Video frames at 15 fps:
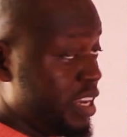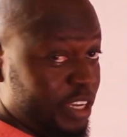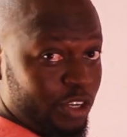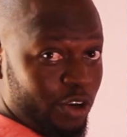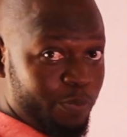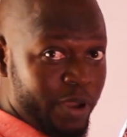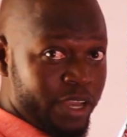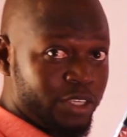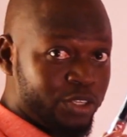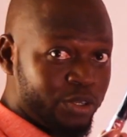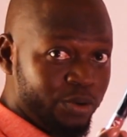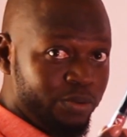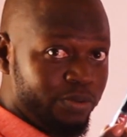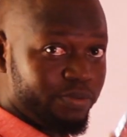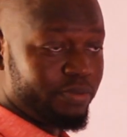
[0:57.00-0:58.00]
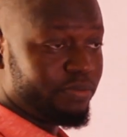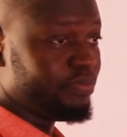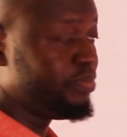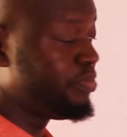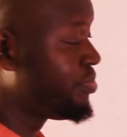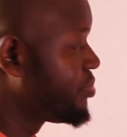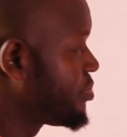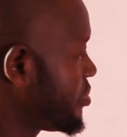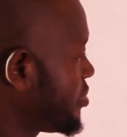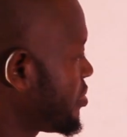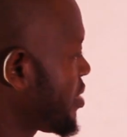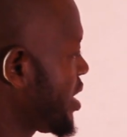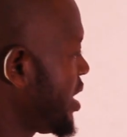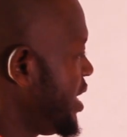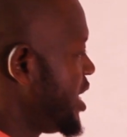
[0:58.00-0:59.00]
Your pencil,
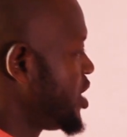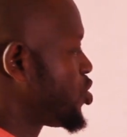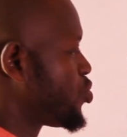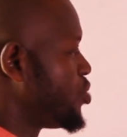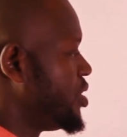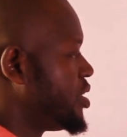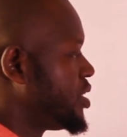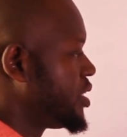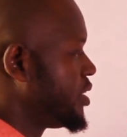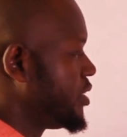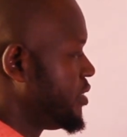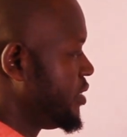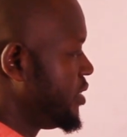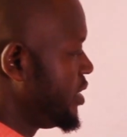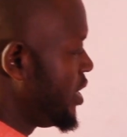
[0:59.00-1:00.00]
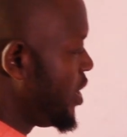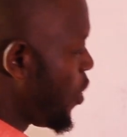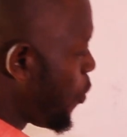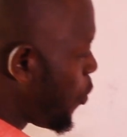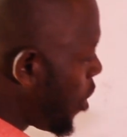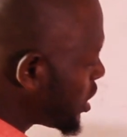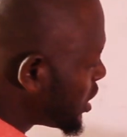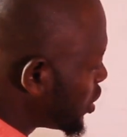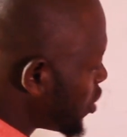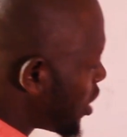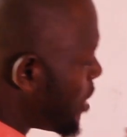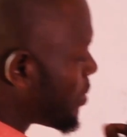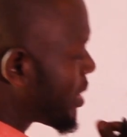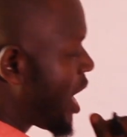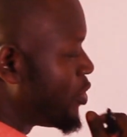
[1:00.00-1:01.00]
let's trace. What
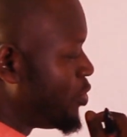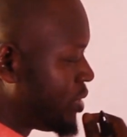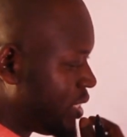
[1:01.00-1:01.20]
theorem can you